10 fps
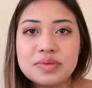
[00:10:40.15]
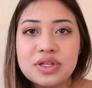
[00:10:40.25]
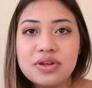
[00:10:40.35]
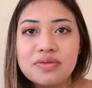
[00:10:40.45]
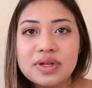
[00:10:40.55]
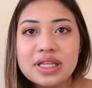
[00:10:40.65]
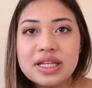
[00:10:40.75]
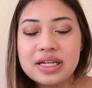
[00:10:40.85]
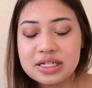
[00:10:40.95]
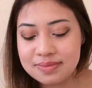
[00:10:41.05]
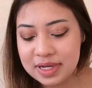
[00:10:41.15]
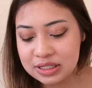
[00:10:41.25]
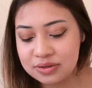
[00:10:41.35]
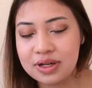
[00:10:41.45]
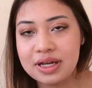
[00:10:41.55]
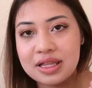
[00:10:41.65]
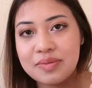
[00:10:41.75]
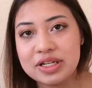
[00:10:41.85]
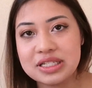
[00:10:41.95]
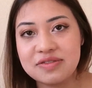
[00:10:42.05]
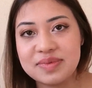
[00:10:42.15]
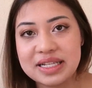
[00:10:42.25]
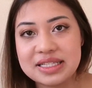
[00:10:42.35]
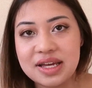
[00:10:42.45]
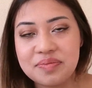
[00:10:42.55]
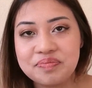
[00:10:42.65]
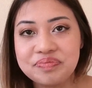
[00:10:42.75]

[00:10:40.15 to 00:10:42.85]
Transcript: So you really need to make sure you're in that positive mindset.